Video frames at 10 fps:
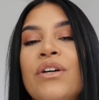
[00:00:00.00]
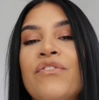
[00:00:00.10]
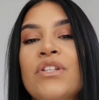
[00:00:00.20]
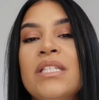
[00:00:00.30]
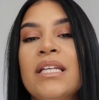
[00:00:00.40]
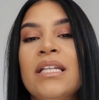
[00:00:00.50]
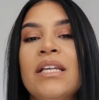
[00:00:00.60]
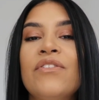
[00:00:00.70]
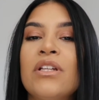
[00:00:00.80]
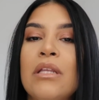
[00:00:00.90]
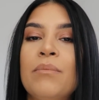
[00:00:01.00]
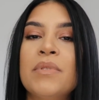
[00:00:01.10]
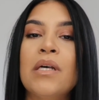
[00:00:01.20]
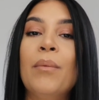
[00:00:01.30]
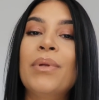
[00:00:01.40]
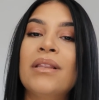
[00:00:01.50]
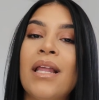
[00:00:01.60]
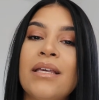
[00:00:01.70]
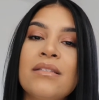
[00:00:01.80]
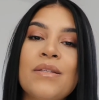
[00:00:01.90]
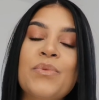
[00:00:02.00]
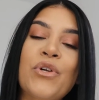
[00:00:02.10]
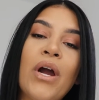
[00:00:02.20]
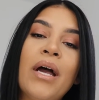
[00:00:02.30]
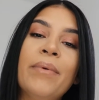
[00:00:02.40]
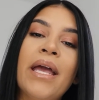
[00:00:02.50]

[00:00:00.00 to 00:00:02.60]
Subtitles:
If you did, give it a thumbs up, like and subscribe,